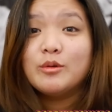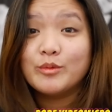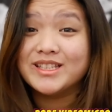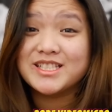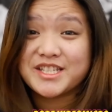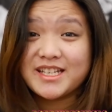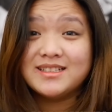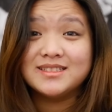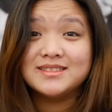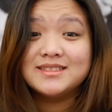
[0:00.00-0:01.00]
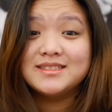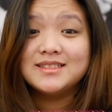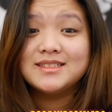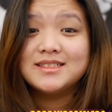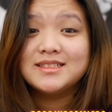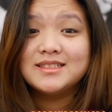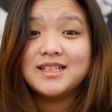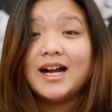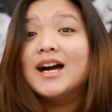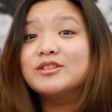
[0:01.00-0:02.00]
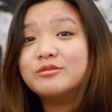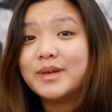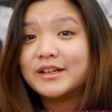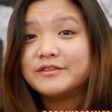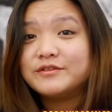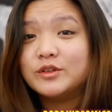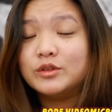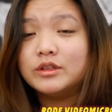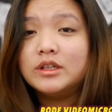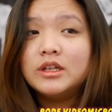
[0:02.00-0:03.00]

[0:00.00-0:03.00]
windshield. Ang atong microphone.